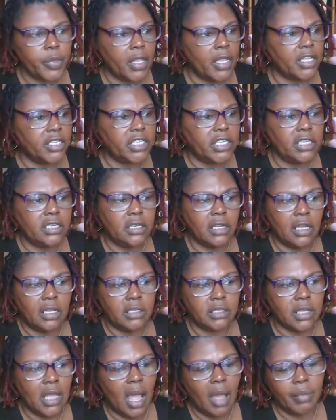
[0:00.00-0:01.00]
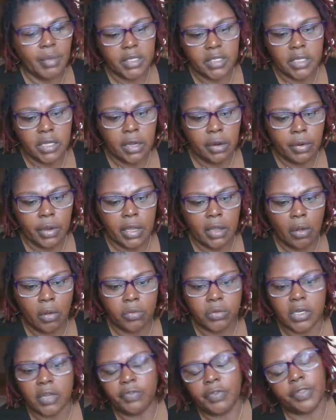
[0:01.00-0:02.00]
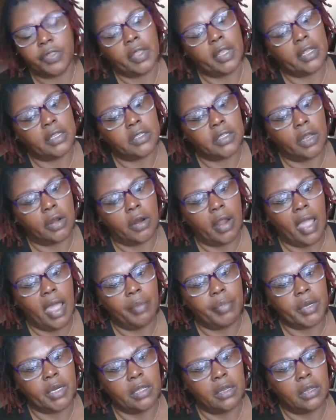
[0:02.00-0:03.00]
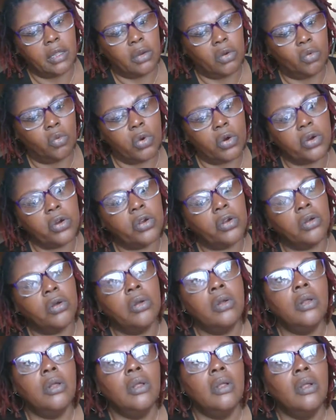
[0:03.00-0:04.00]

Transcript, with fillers: And she does commentary on different things that are happening in the world.